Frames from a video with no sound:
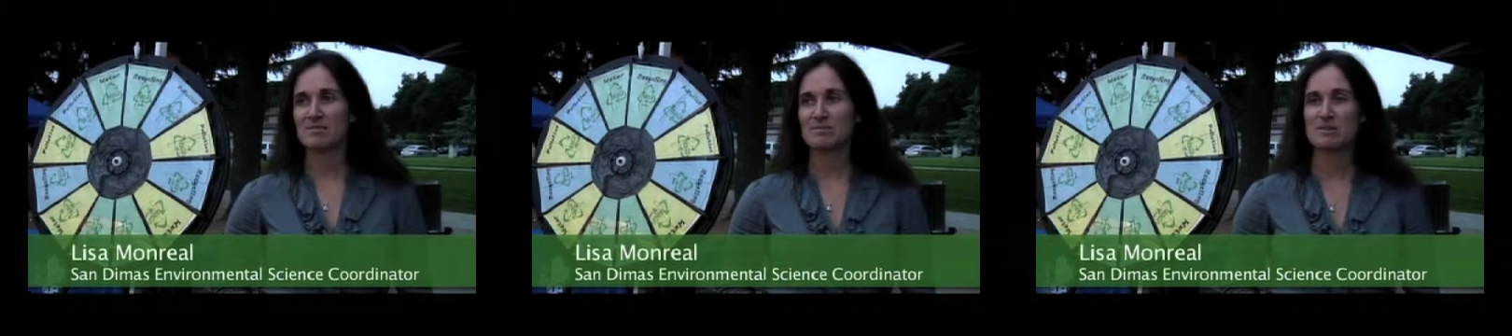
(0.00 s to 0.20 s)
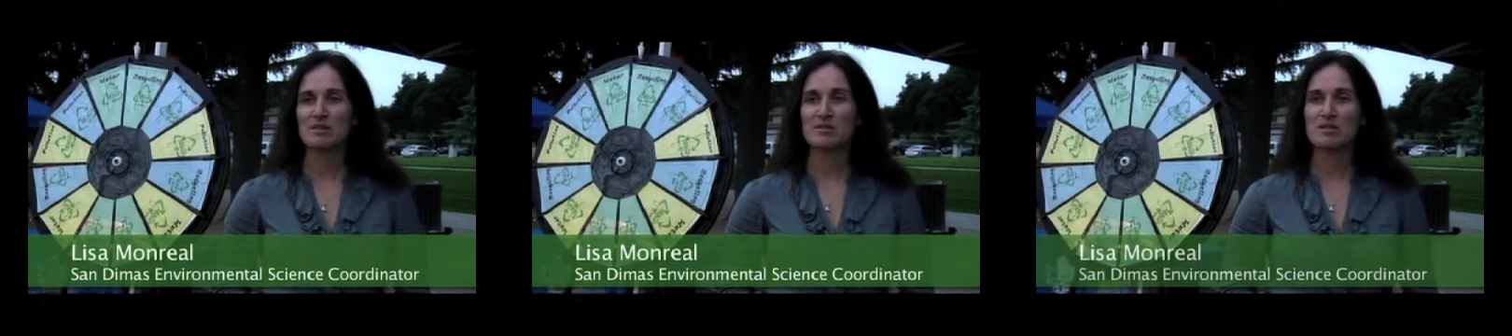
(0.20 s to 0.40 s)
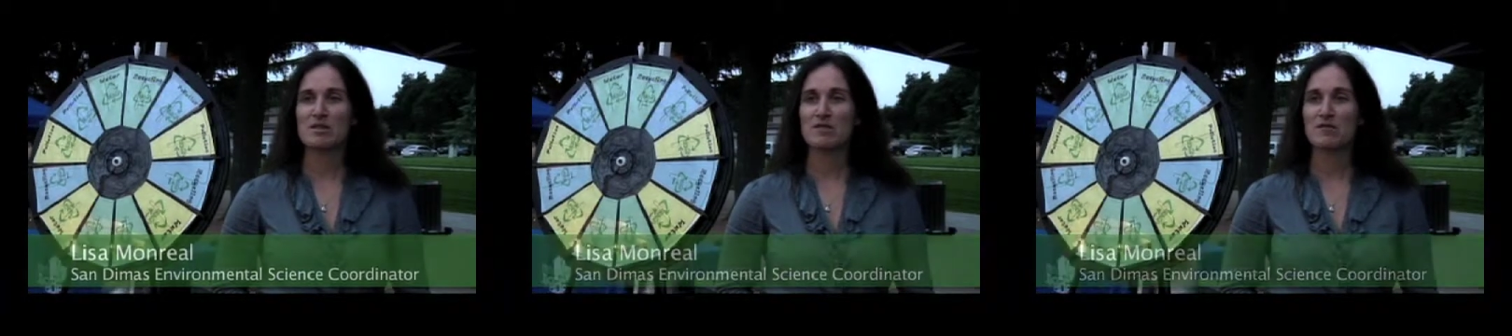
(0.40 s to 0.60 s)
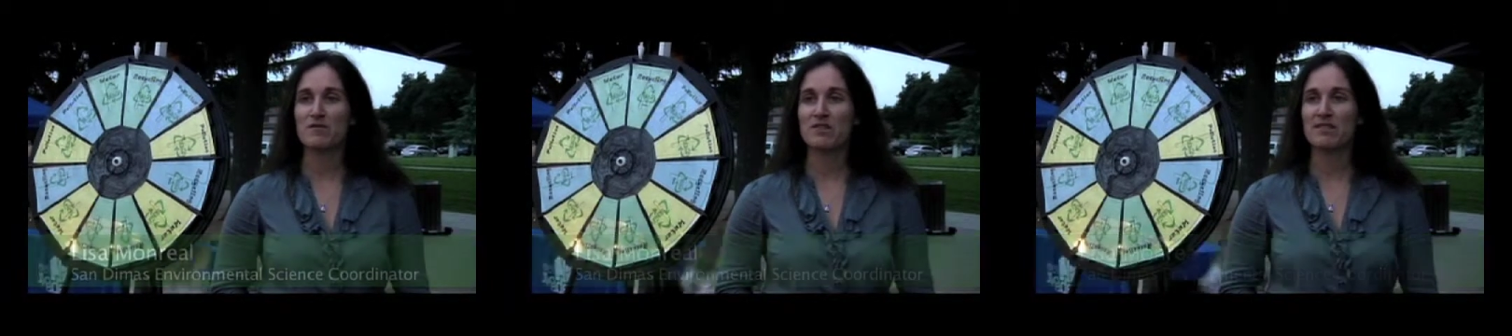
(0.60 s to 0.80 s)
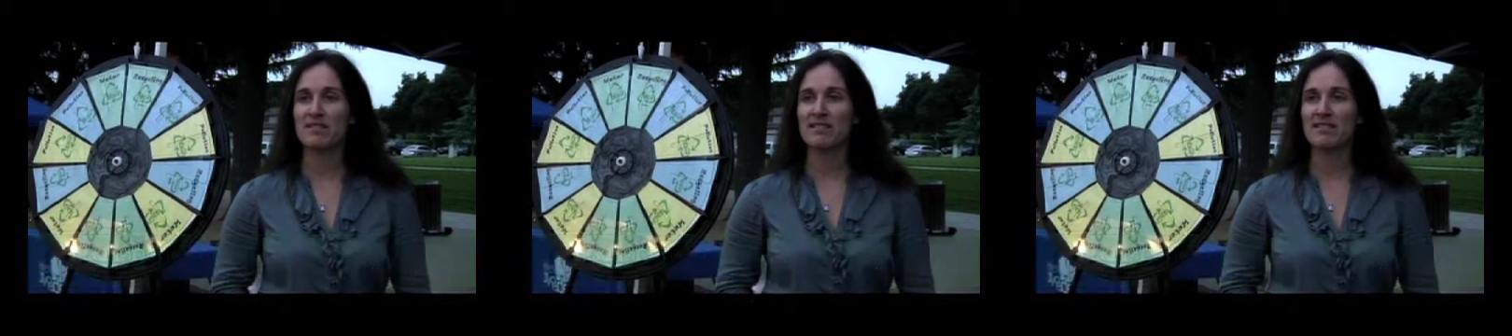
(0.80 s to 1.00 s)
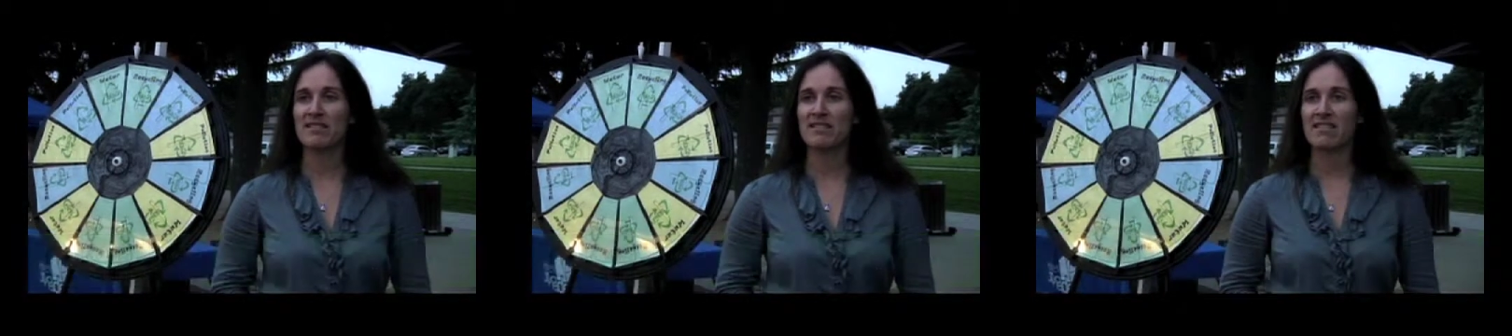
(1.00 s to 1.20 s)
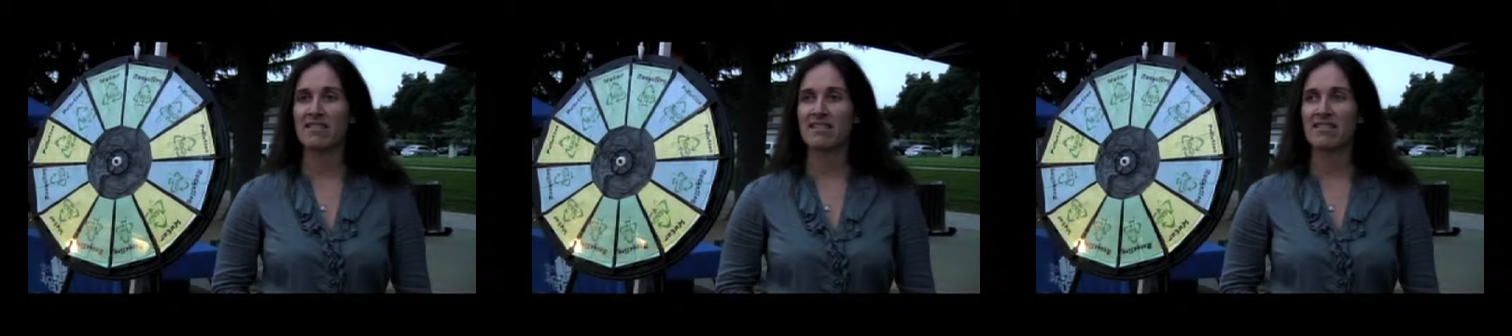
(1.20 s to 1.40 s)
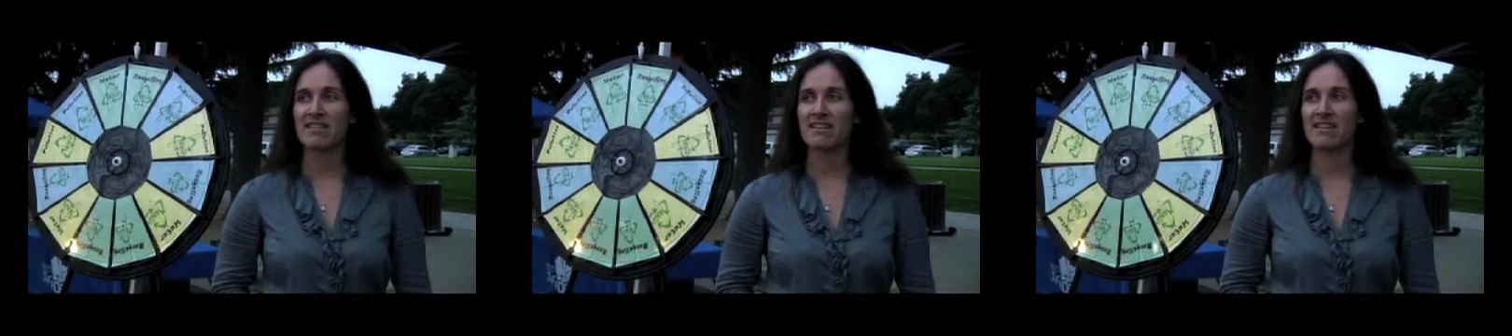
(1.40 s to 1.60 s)
sometimes we don't feel
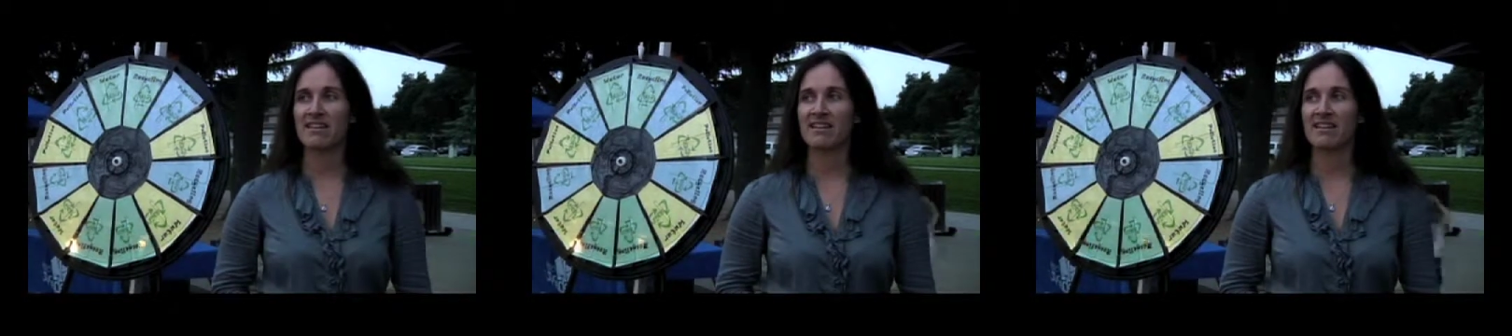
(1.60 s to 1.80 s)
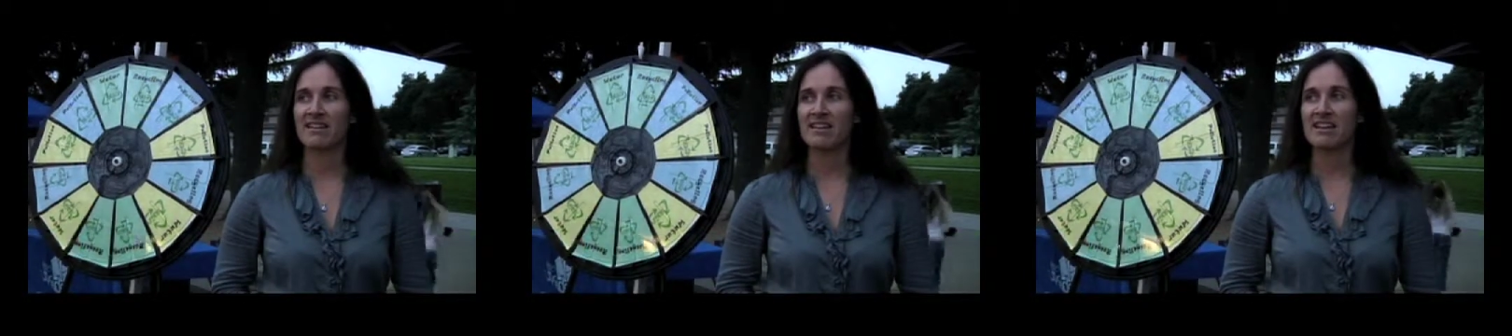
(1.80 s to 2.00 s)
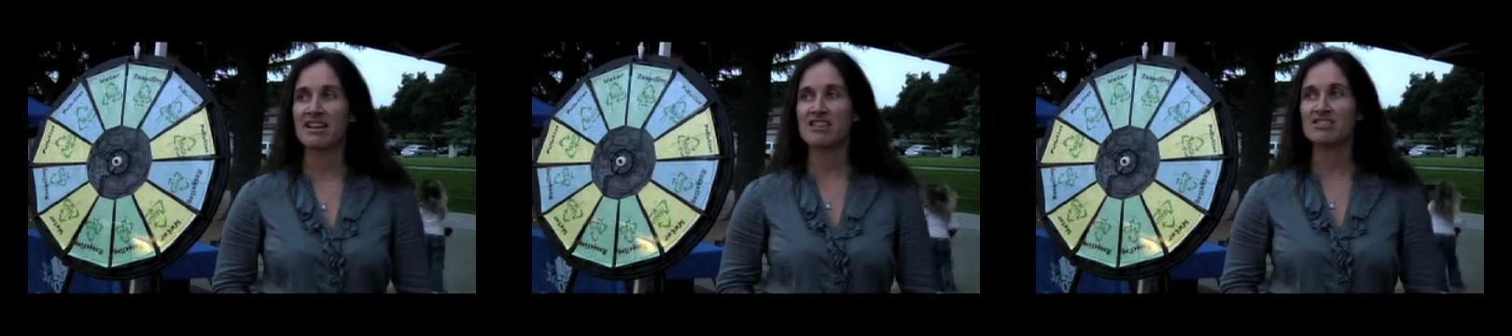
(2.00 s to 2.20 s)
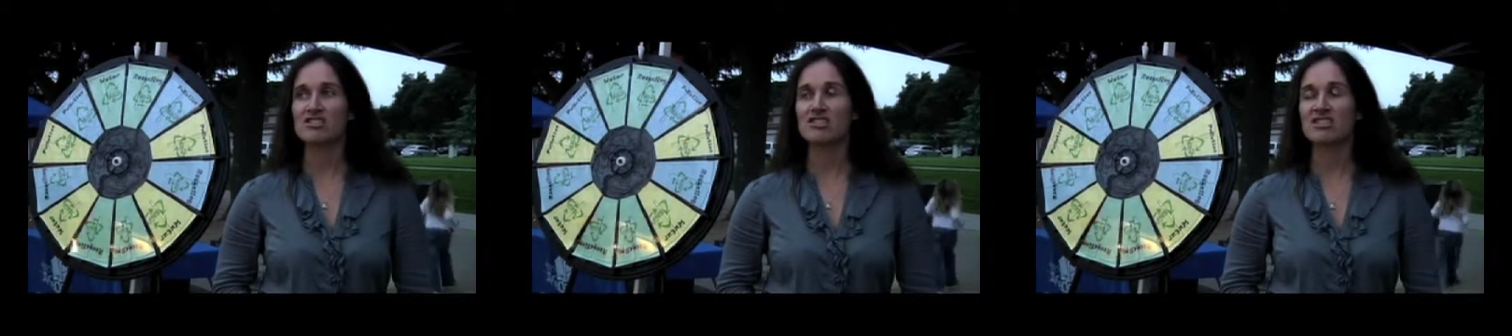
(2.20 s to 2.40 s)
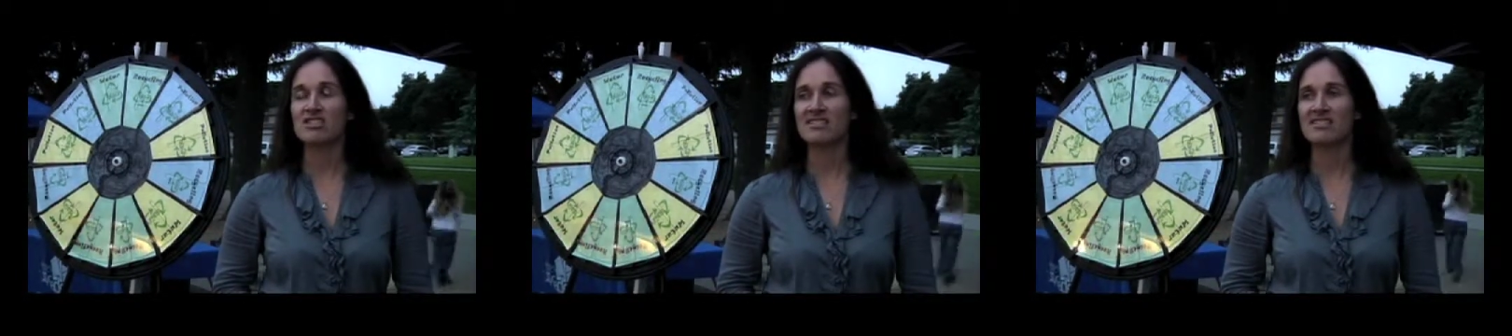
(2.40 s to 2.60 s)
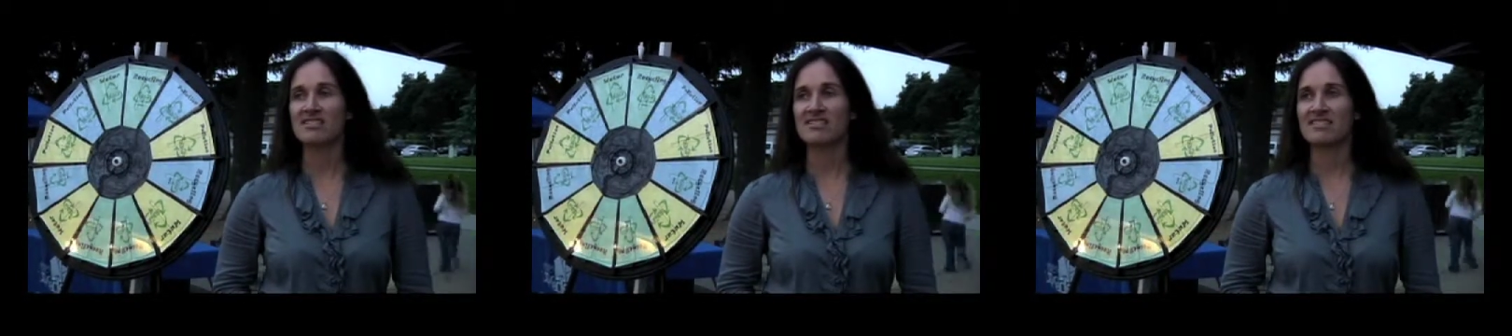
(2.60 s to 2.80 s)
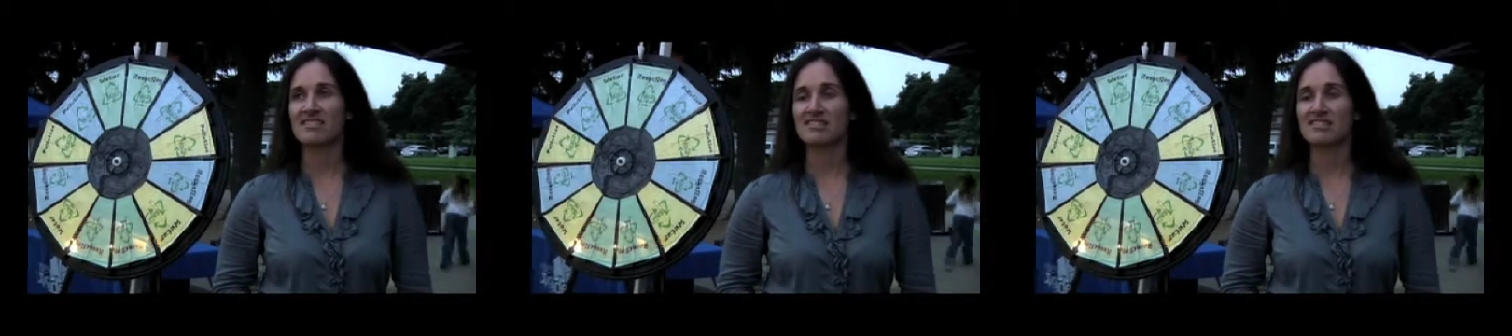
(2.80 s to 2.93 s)
the connection